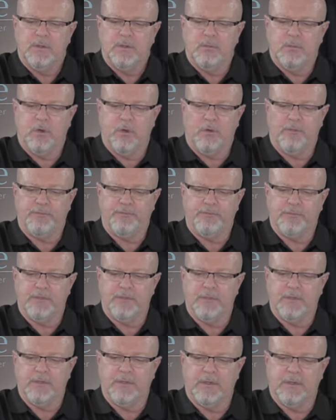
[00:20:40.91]
Wolf
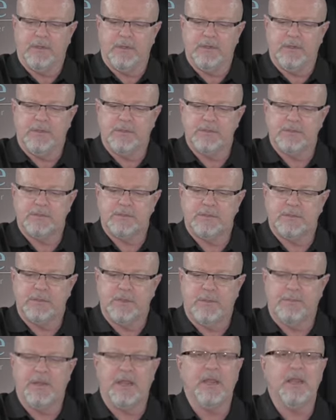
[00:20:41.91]
is
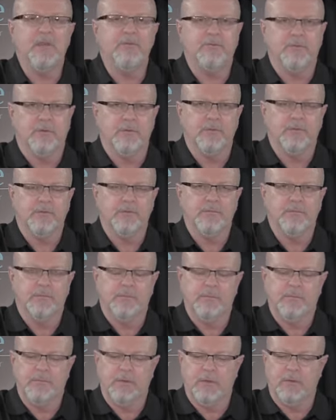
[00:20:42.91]
a behavior.
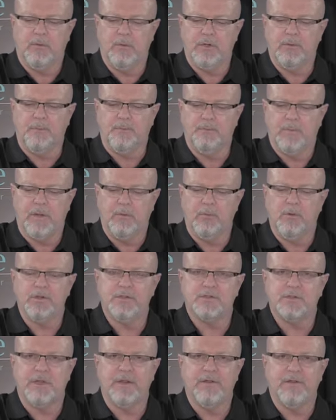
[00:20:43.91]
I want to
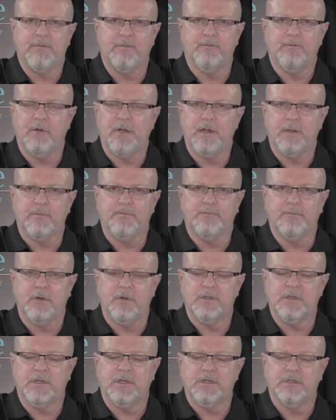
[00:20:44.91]
say it right up
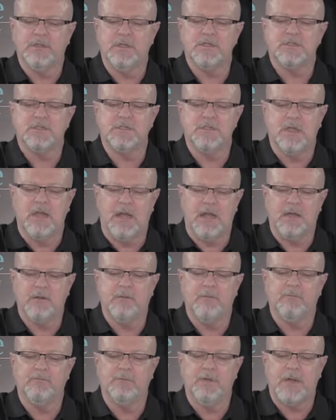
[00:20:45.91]
front that it does not
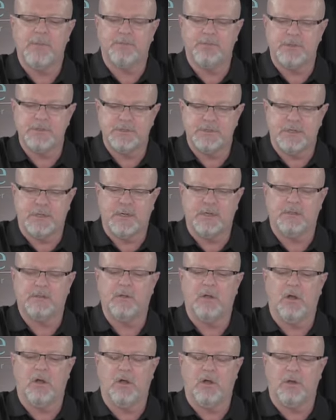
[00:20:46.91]
represent
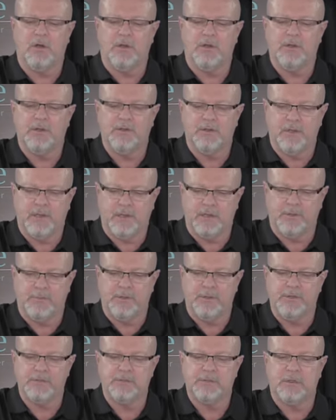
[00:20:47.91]
all the
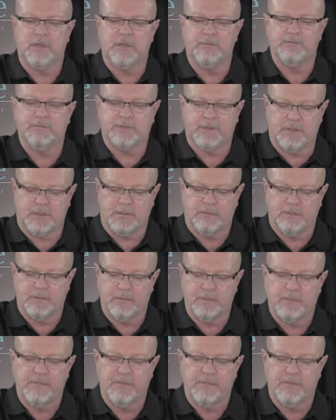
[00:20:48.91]
enemies of sheep.